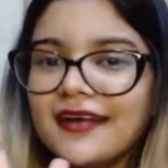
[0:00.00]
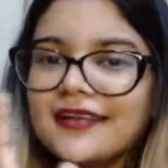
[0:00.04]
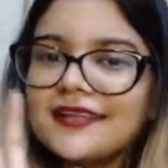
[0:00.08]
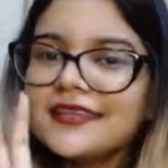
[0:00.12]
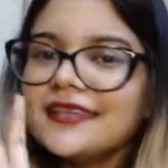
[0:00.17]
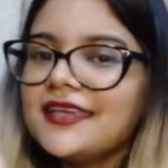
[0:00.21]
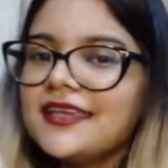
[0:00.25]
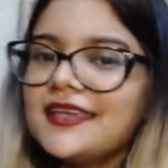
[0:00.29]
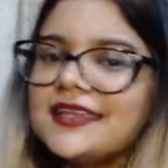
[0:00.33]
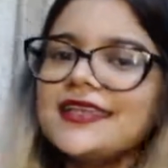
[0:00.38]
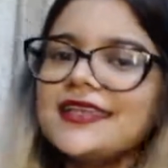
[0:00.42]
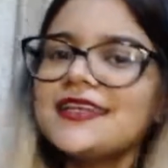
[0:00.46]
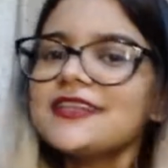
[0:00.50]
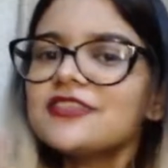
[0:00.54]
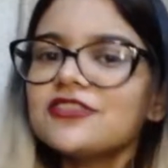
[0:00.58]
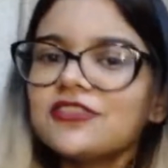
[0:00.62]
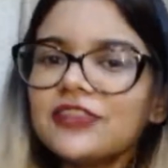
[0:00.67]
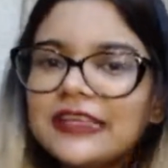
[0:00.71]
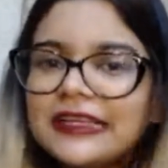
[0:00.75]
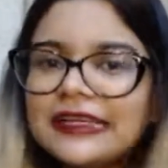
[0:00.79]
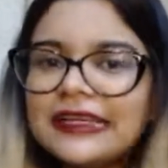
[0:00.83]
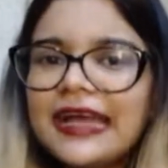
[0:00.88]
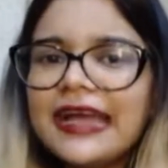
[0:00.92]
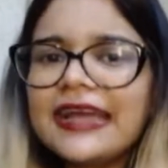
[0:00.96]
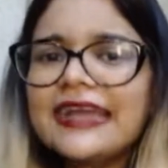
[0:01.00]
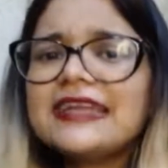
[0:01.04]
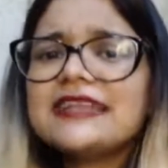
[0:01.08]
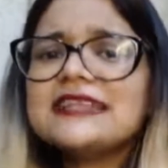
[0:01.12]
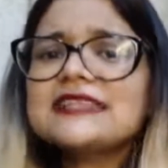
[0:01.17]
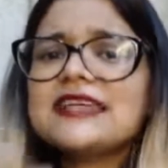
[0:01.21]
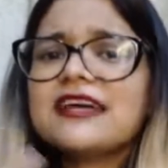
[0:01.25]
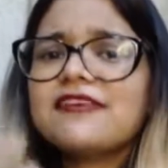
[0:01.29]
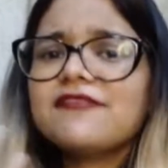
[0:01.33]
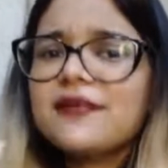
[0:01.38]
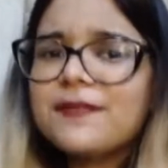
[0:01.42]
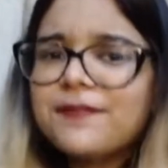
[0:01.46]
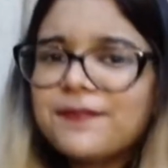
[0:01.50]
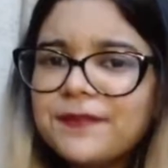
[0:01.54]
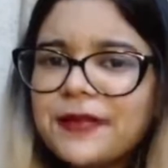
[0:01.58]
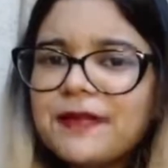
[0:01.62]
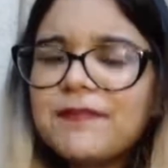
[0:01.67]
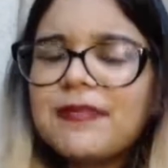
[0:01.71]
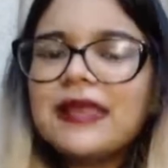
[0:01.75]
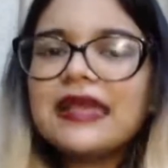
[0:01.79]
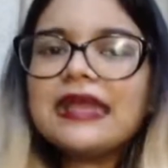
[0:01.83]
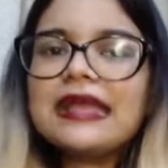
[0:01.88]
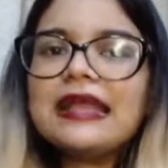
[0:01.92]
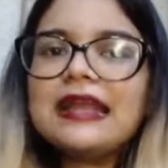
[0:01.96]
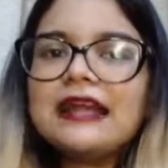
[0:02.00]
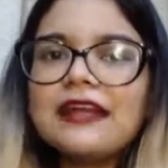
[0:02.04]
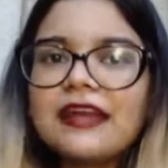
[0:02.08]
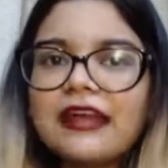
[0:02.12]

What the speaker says: these three lines have a biblical